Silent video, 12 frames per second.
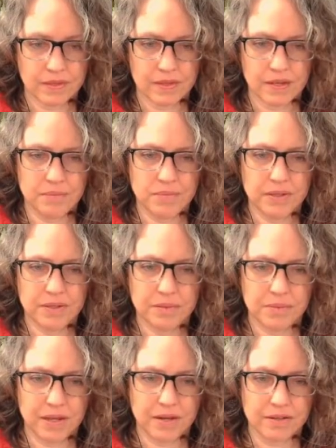I picked
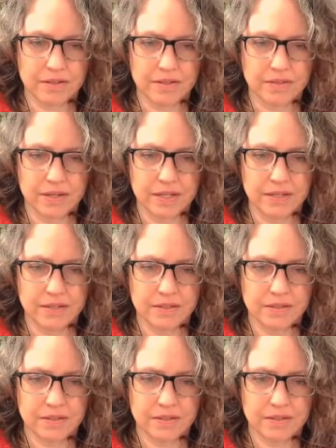up carrots, right?
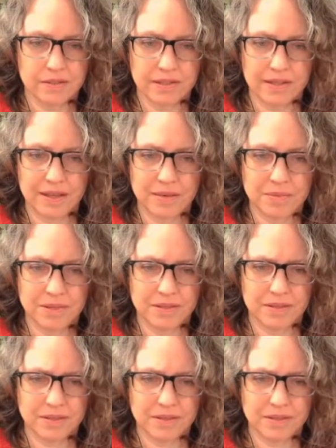Damn it.